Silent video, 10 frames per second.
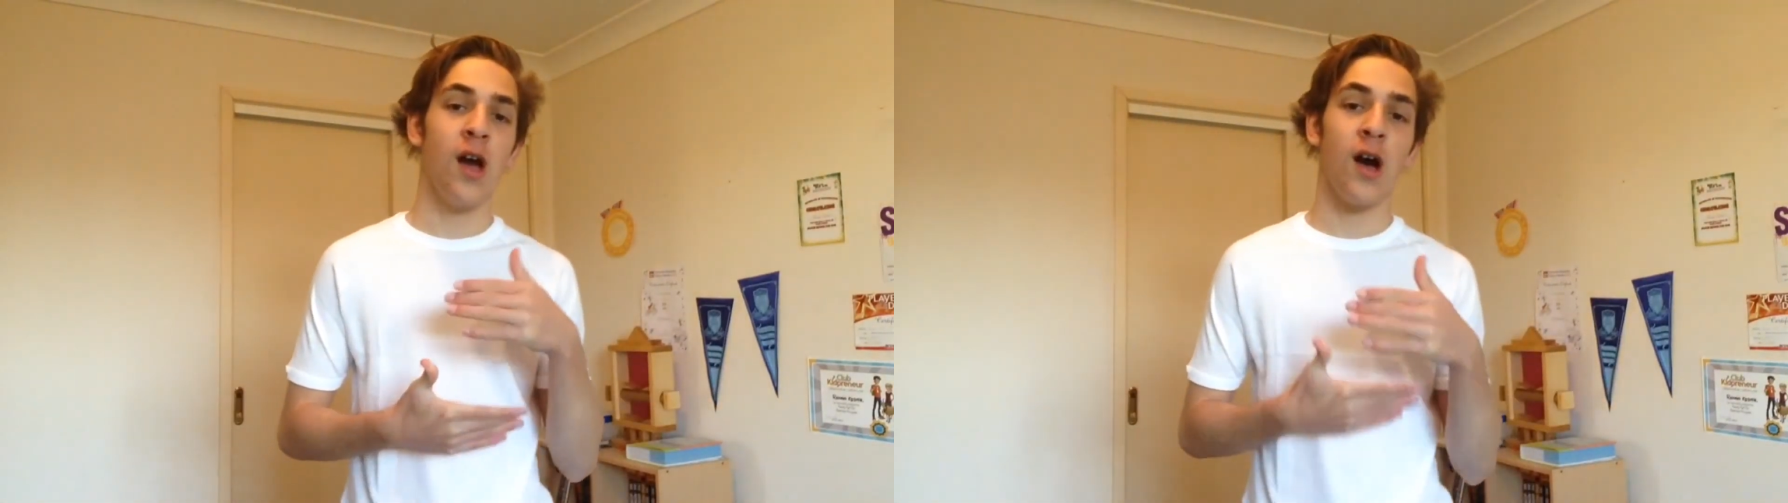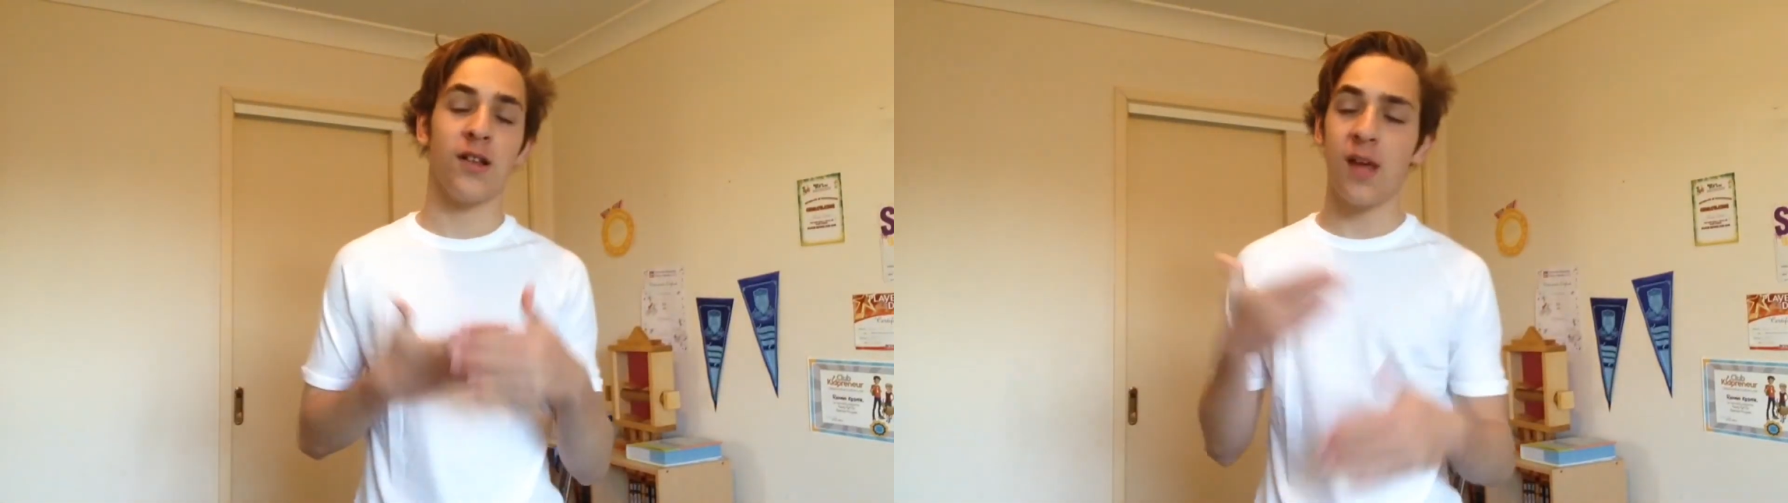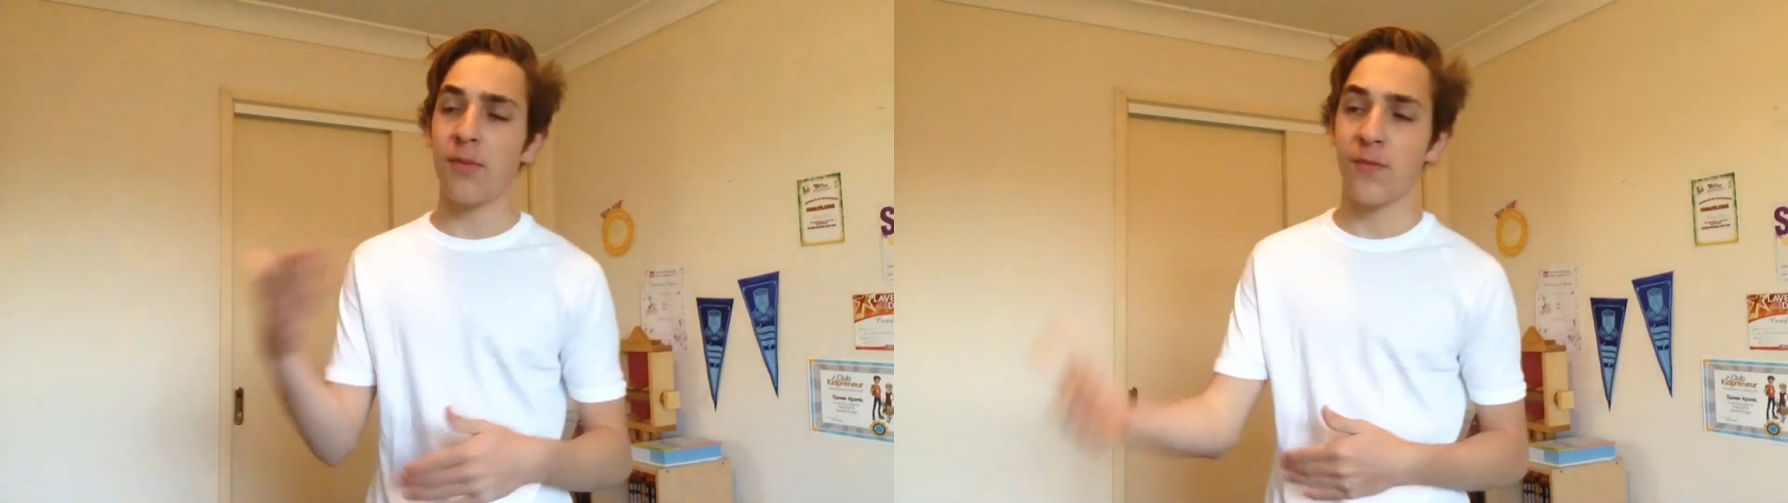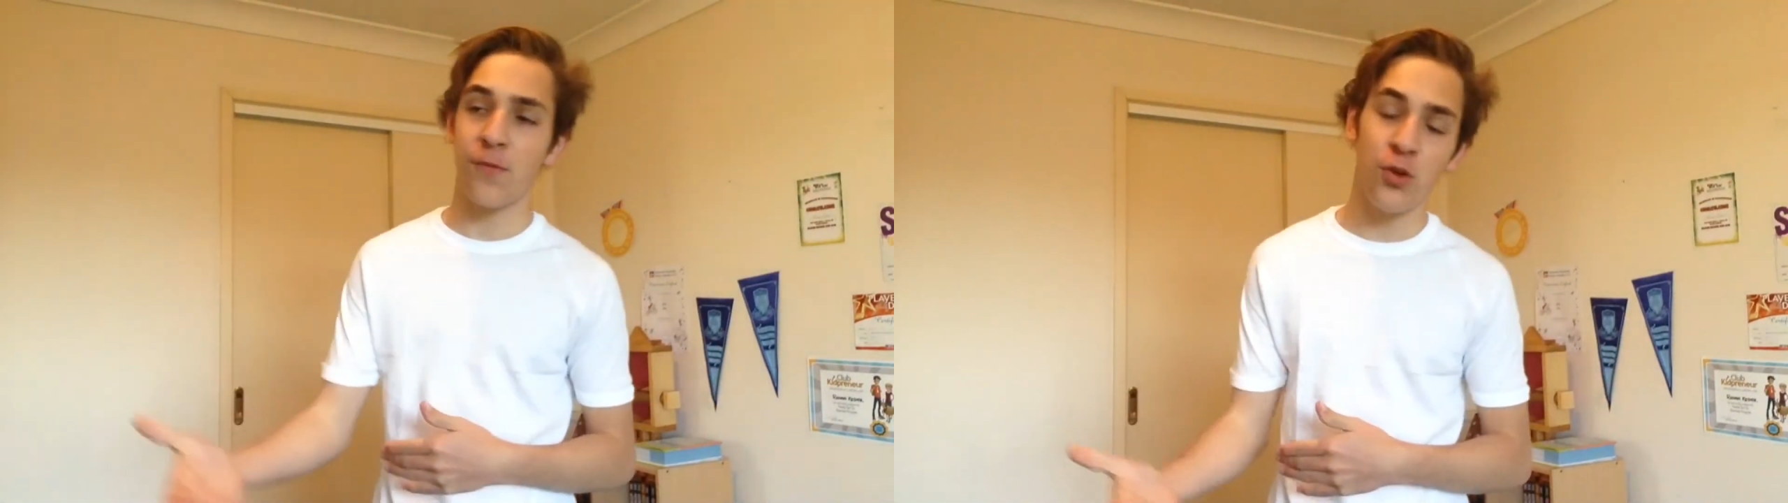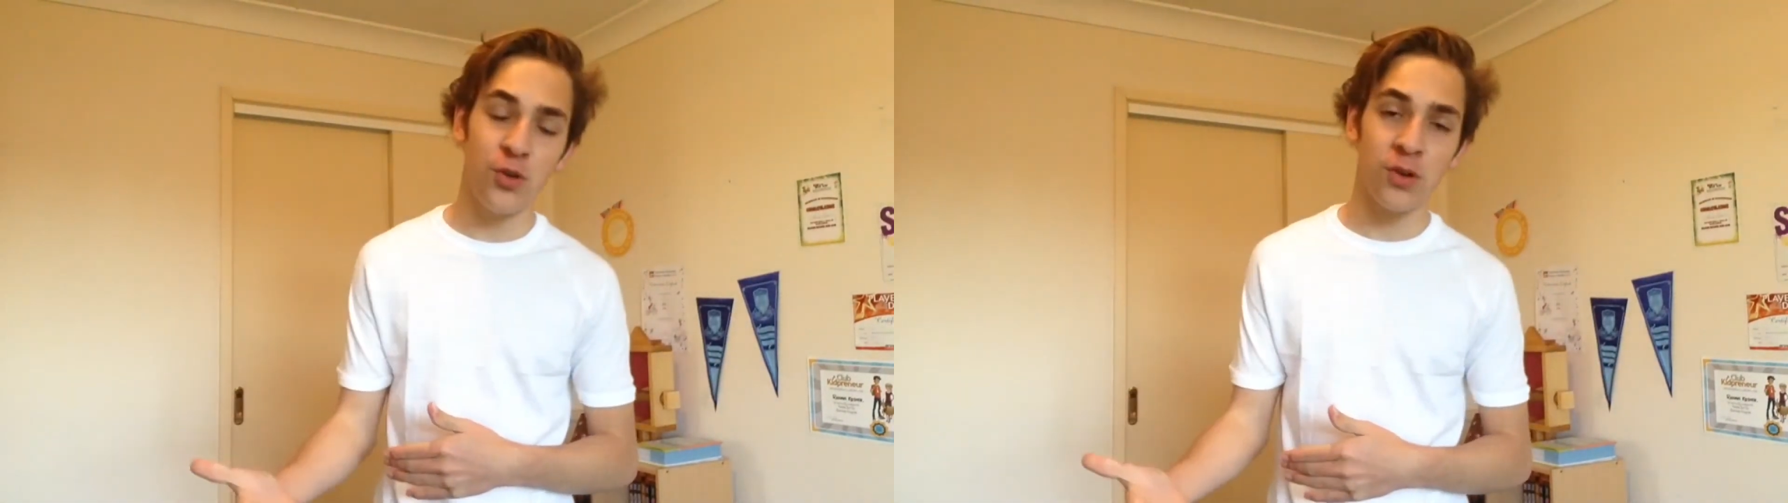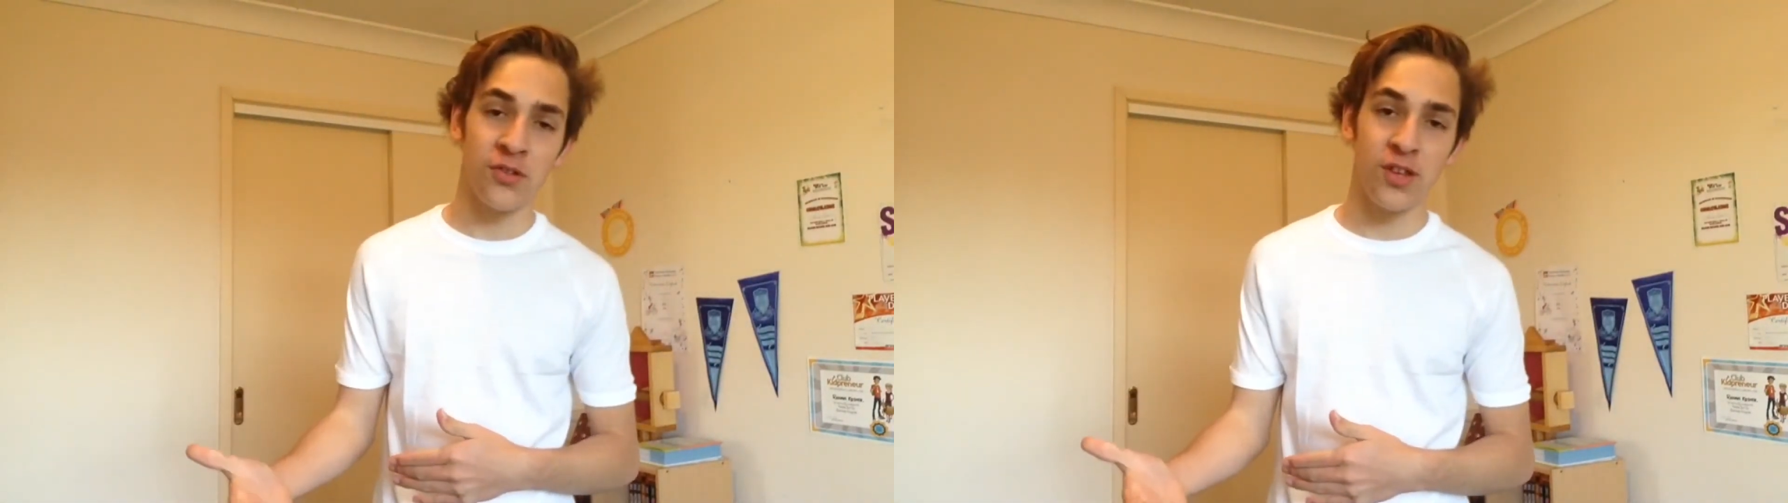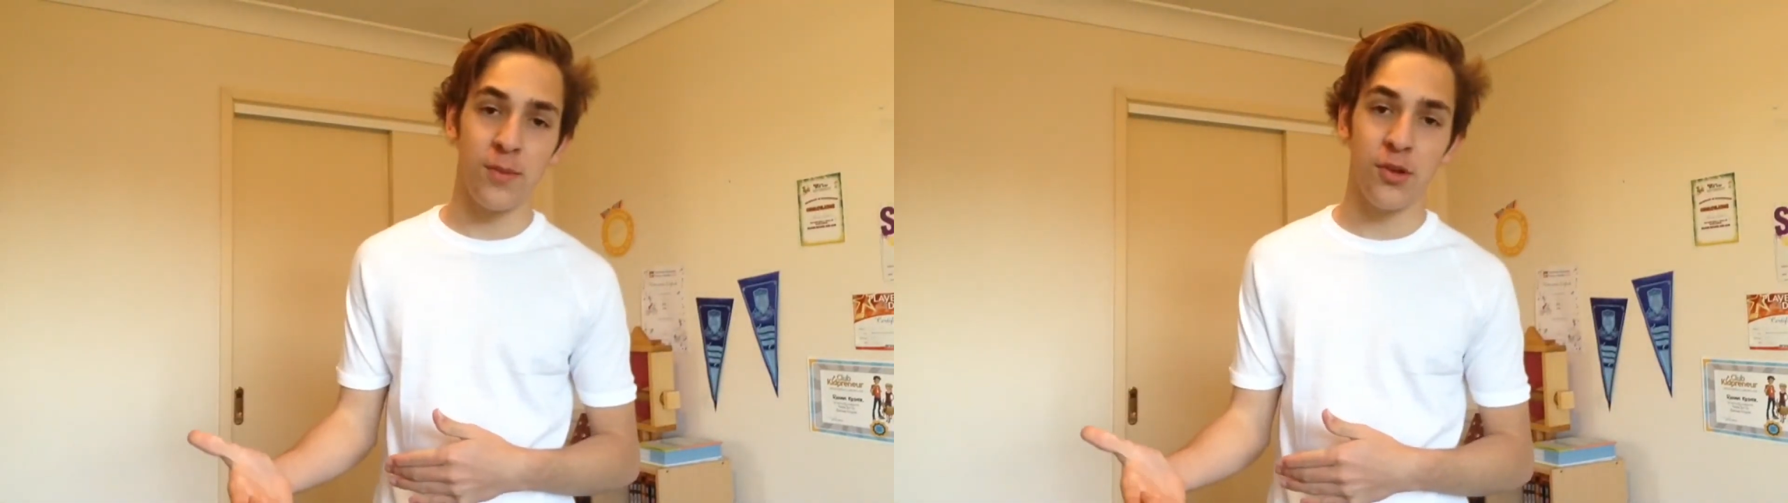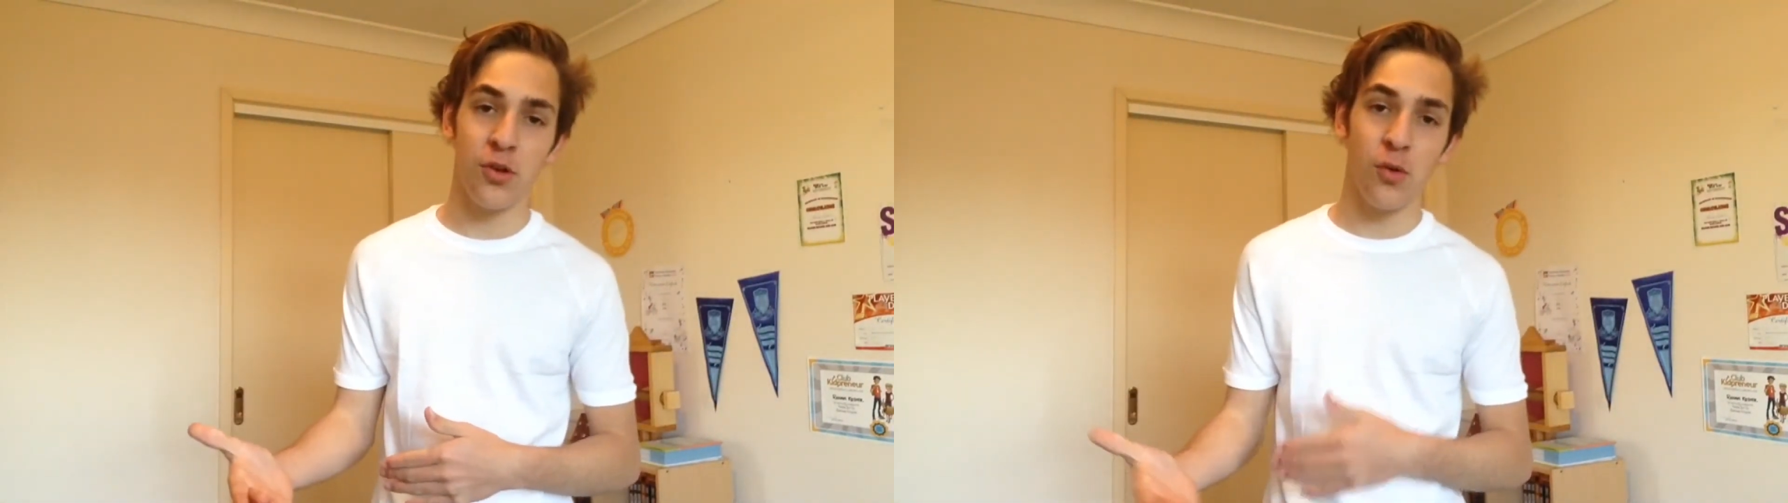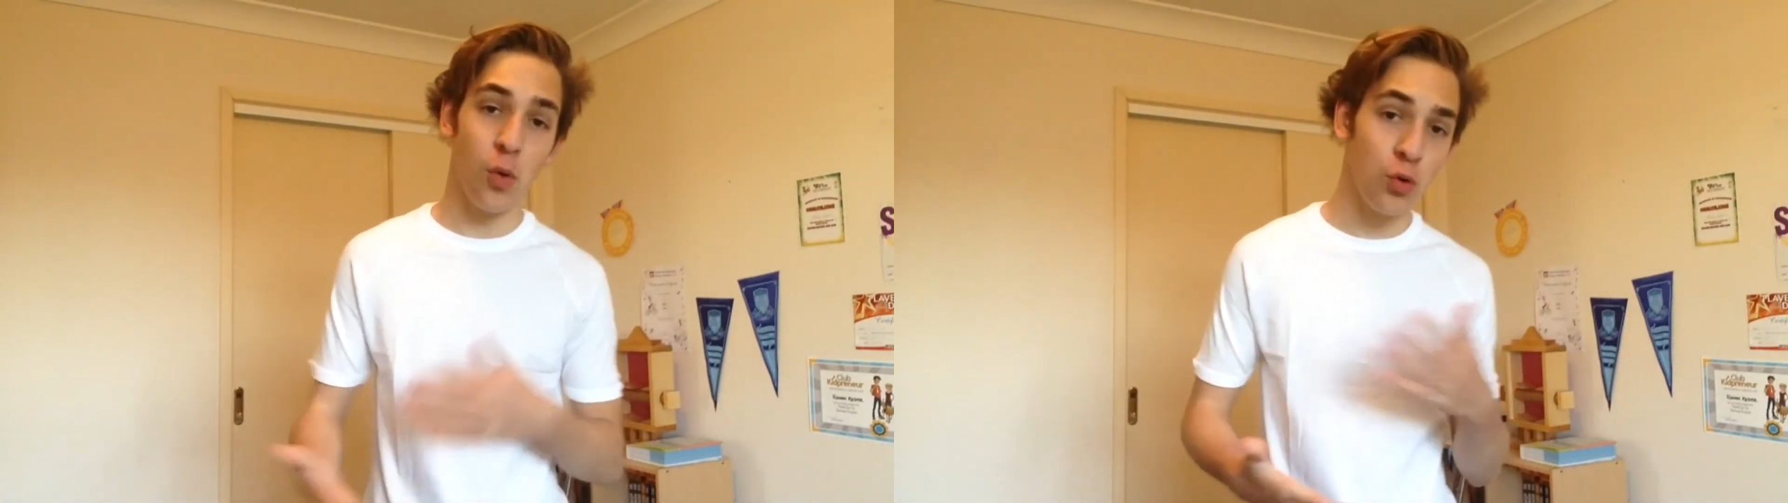types of food you want to see me do,